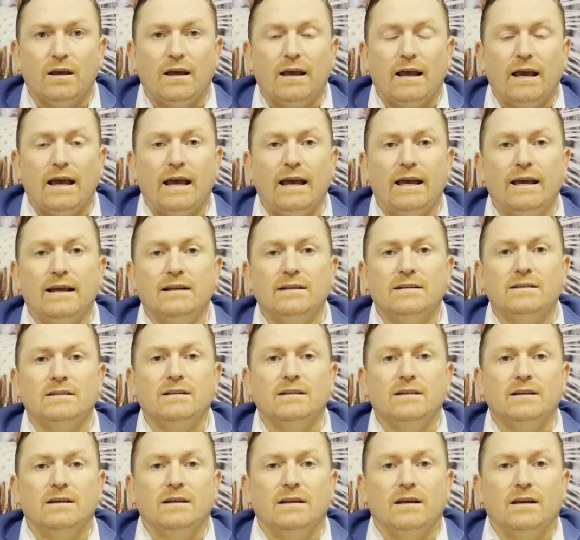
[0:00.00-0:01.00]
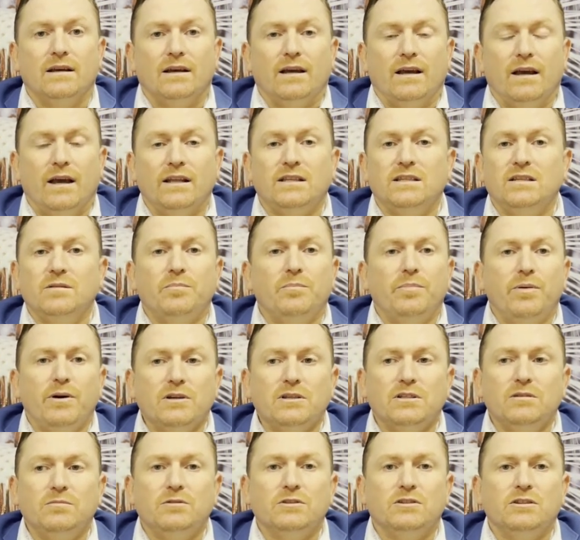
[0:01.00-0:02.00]
And it's
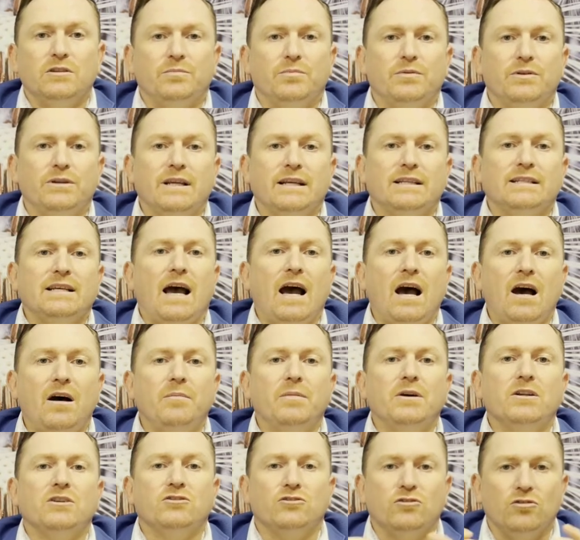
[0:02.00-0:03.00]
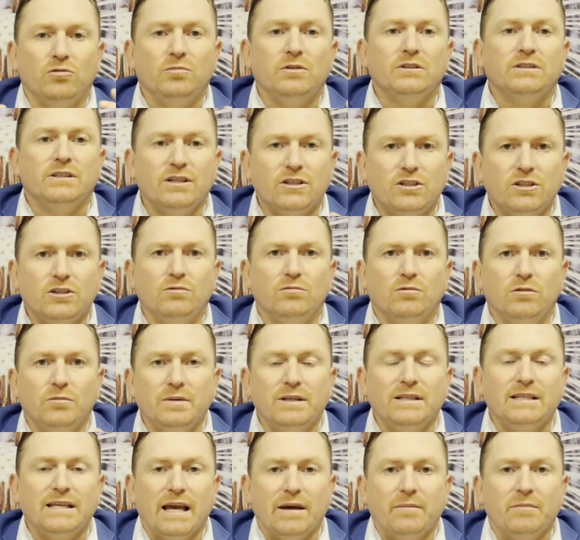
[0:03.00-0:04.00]
impossible to predict how much normal tissue will be
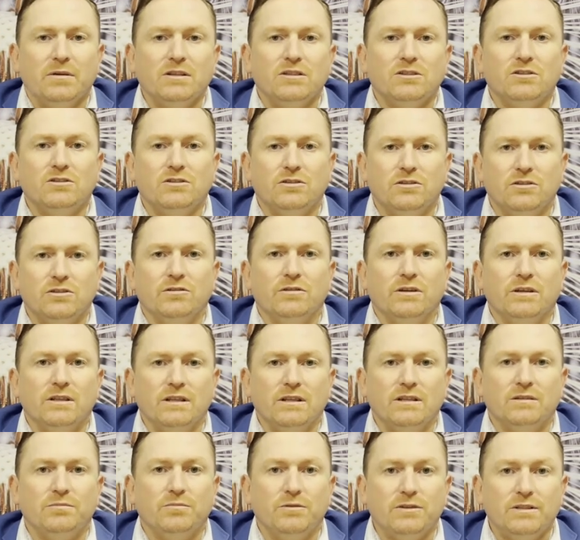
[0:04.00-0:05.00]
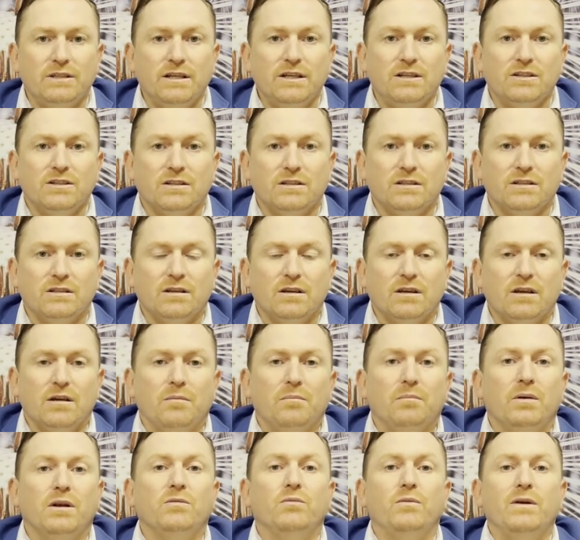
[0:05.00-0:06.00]
damaged during these procedures.
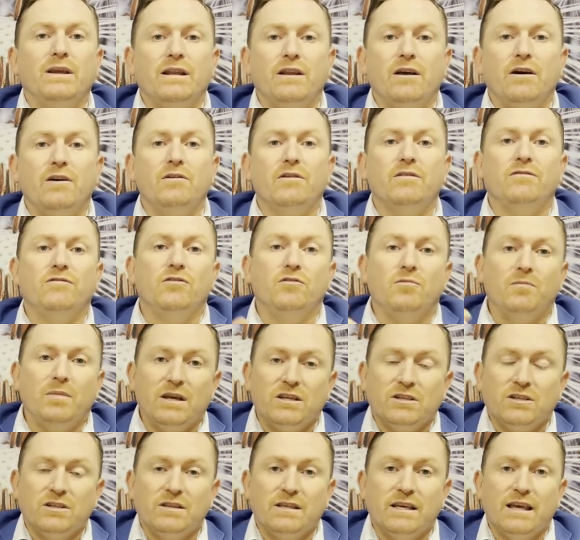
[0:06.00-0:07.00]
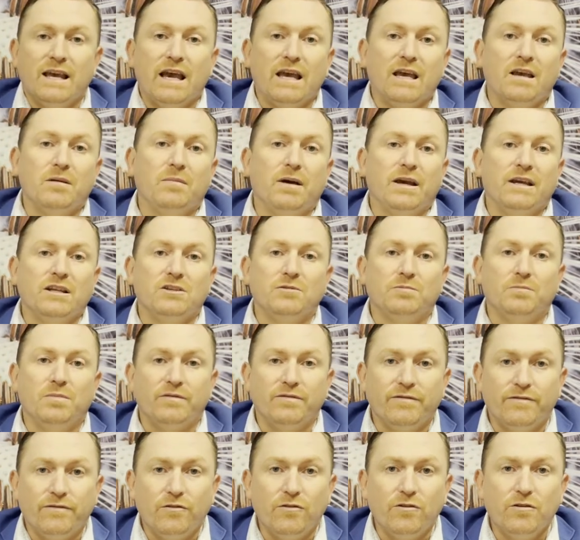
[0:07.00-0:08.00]
But we know if you measure the AMH
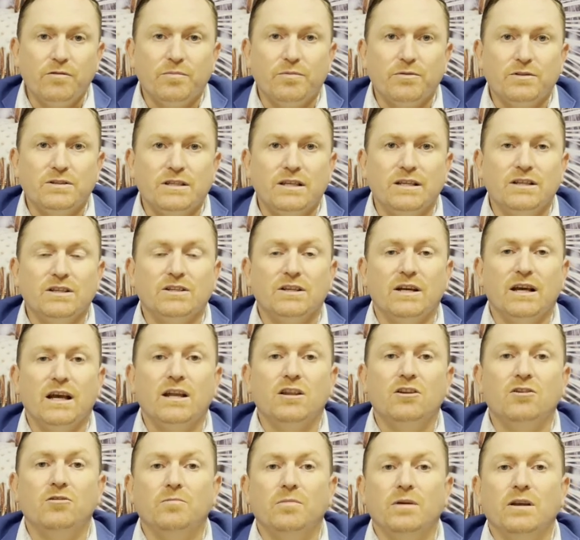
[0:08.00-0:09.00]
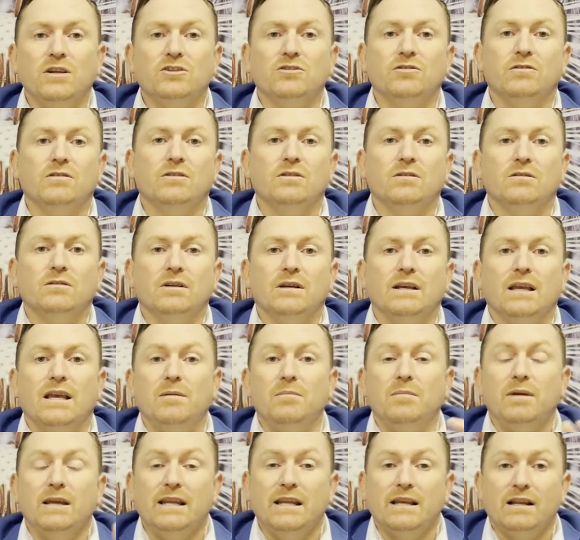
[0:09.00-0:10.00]
before a procedure and you measure it
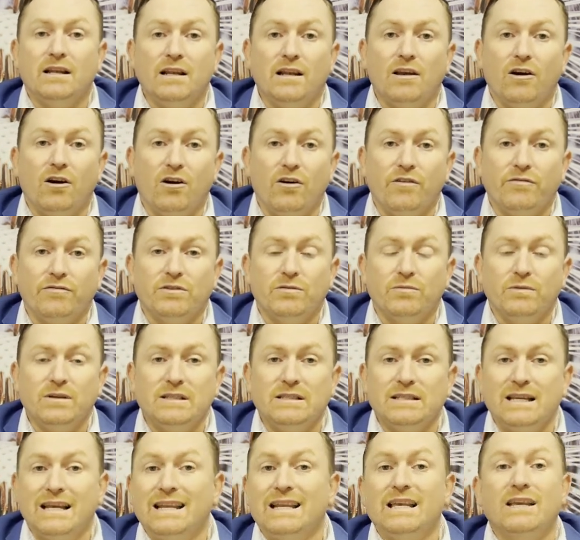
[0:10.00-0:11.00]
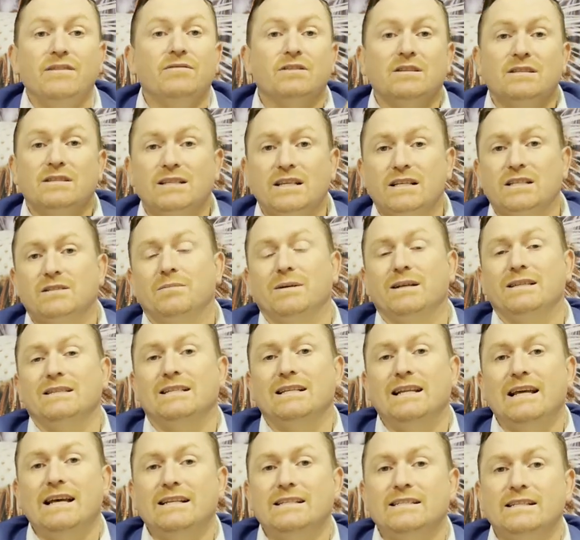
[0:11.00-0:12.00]
immediately afterwards and even 6 months
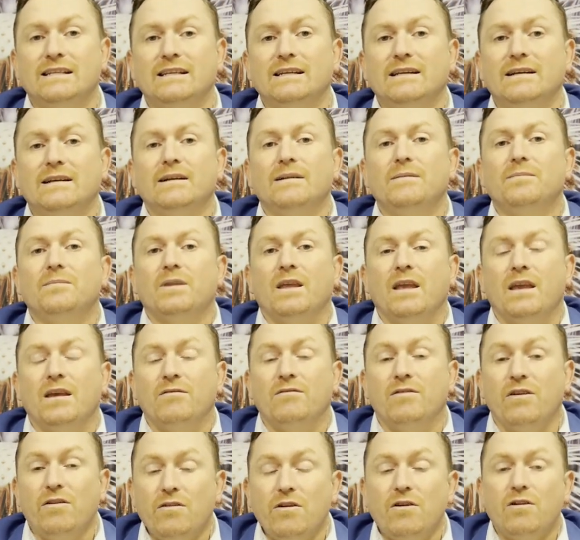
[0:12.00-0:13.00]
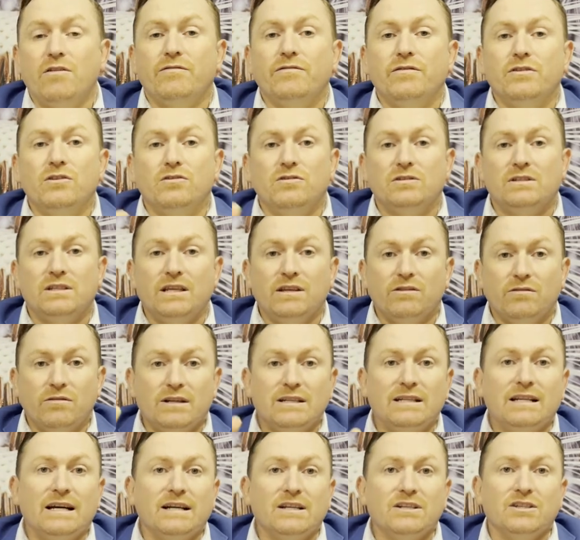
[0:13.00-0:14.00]
later, very often you see a
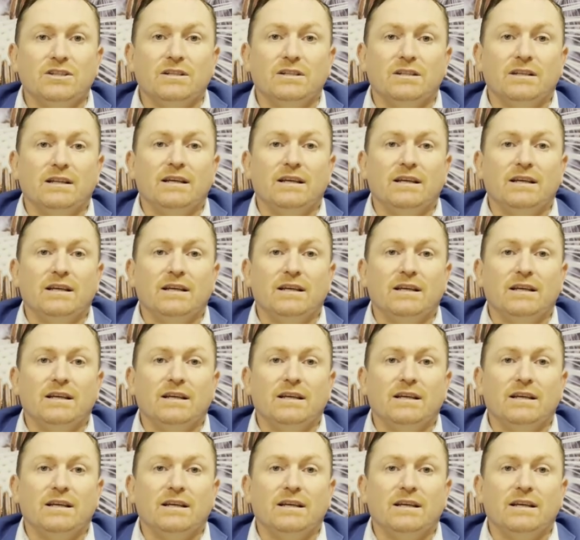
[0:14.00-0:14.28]
reduction